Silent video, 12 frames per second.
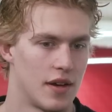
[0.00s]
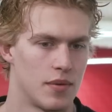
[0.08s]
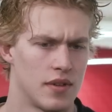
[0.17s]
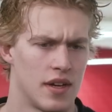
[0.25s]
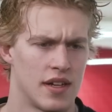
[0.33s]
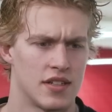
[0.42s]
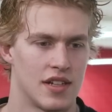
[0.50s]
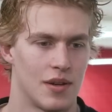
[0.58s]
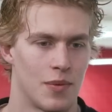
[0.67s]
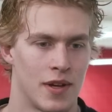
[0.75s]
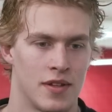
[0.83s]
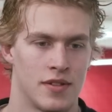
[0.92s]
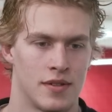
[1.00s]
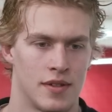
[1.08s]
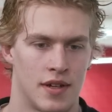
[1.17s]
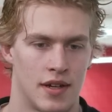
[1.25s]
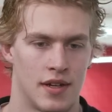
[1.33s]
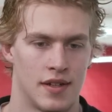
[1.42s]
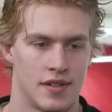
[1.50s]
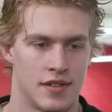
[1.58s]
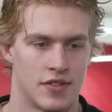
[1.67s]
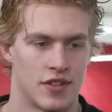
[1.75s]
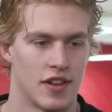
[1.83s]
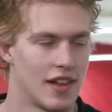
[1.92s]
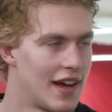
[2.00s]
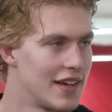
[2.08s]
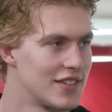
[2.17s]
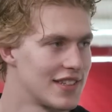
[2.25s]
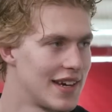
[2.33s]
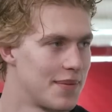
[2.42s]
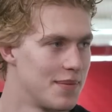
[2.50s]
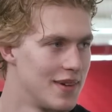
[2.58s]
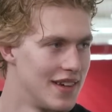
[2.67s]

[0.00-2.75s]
I actually went to a Detroit Lions game,